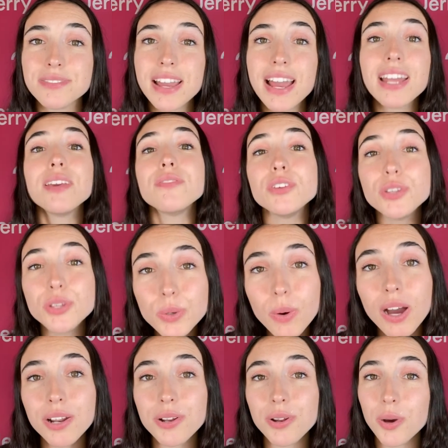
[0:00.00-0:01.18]
and if you
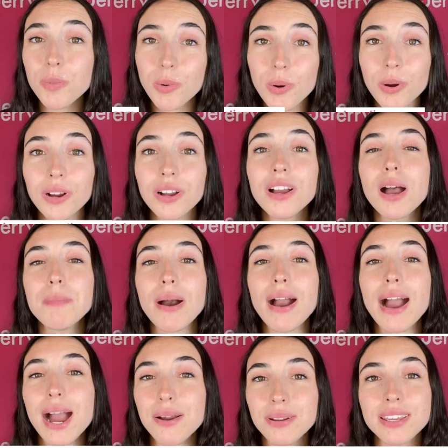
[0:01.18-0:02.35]
want to know more about
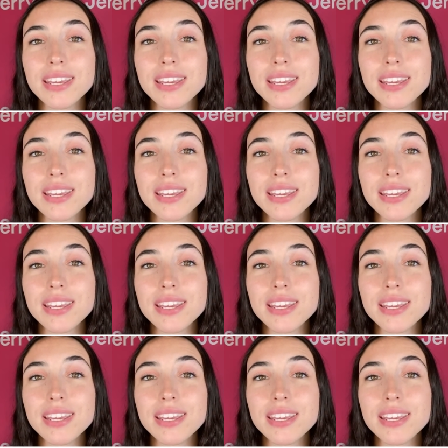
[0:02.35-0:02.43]
how to